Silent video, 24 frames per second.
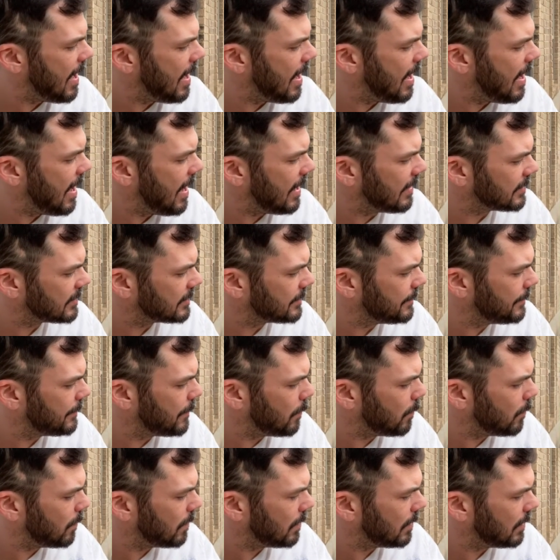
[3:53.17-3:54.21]
As
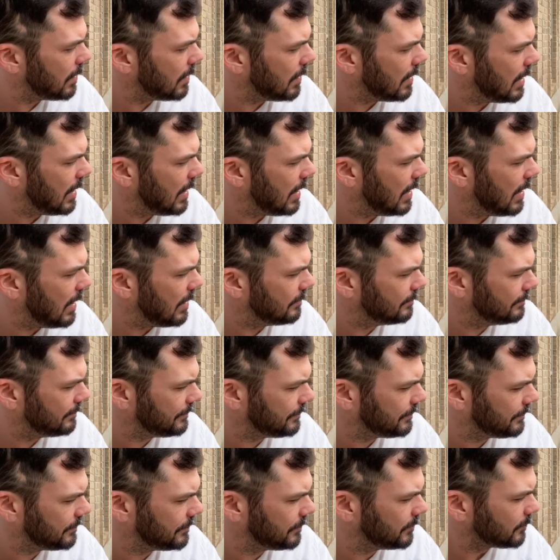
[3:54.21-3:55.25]
for
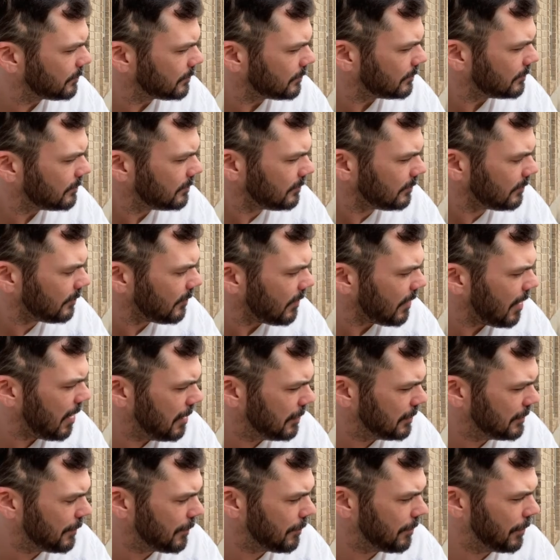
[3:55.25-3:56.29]

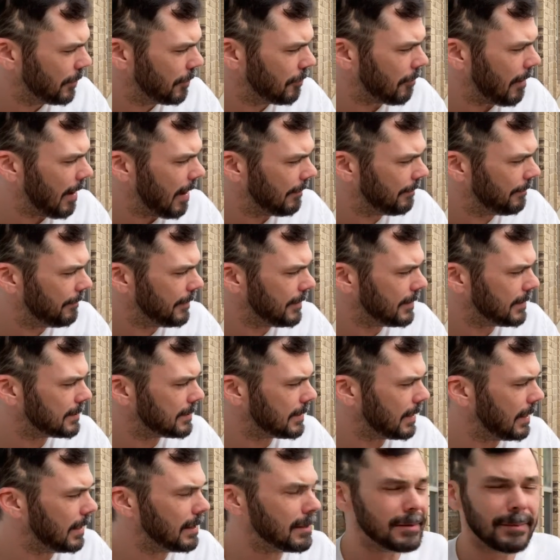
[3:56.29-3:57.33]
the graphics,
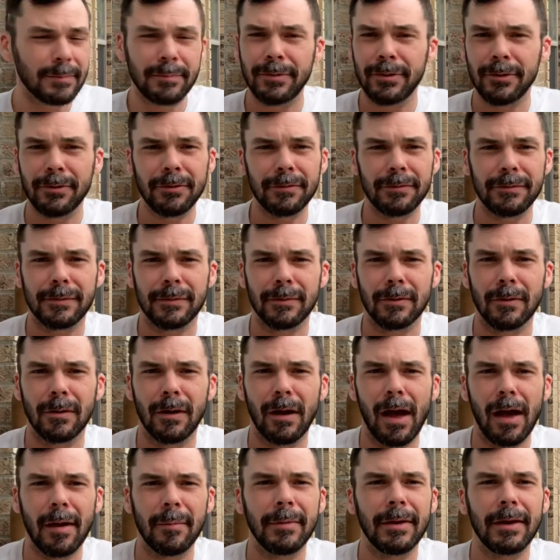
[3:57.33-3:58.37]
it's beautiful.
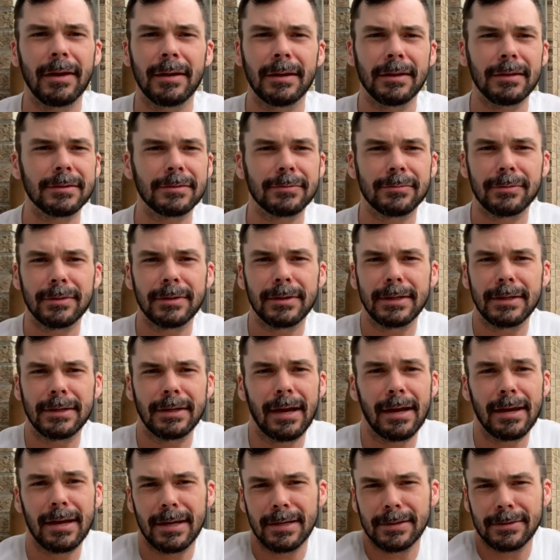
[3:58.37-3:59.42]
I mean, it's really
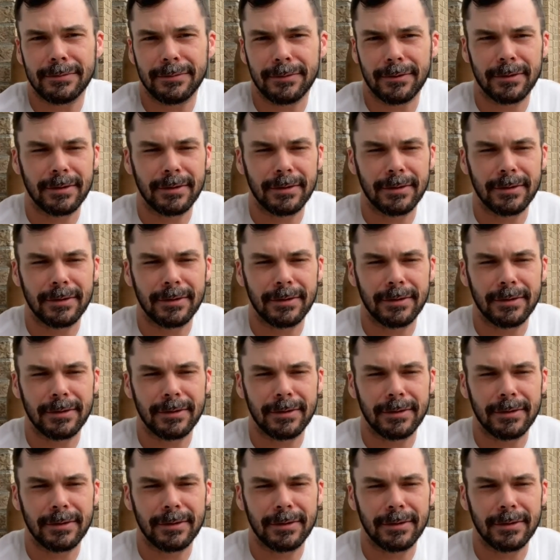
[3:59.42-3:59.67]
nice for a